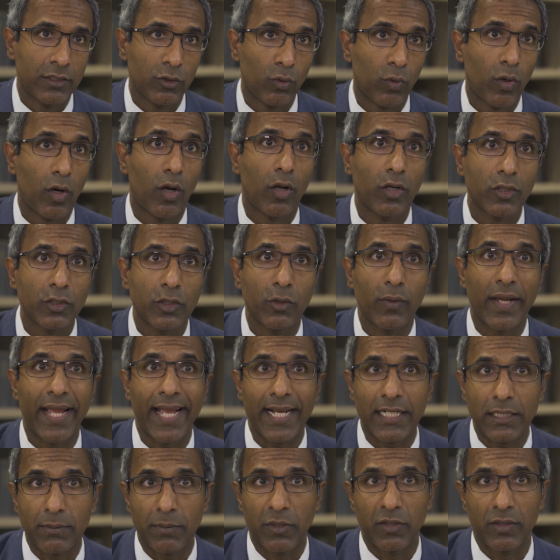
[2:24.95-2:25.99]
who are also
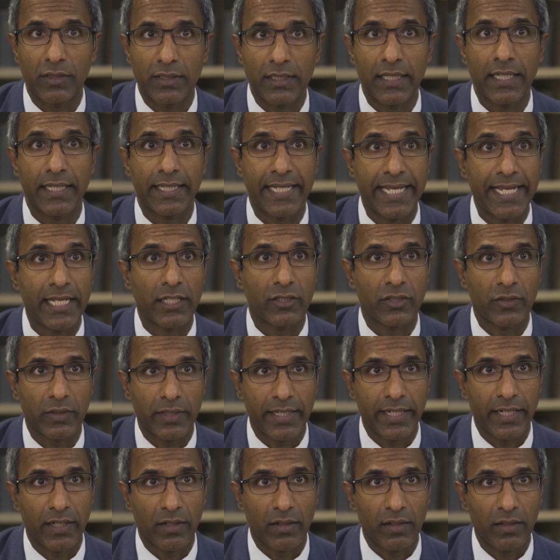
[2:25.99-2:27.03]
experts in cancer
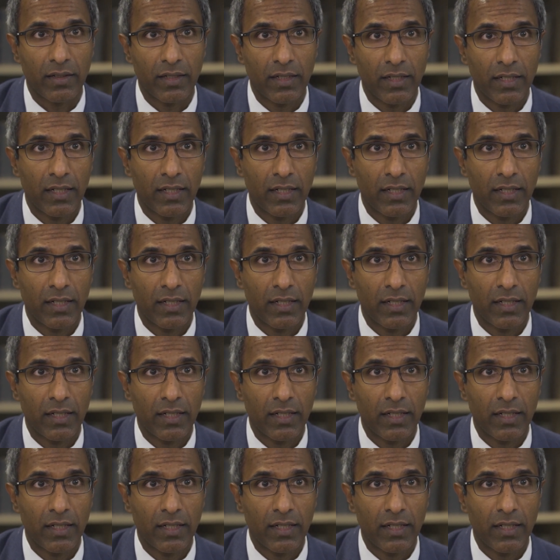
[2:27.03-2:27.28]
care.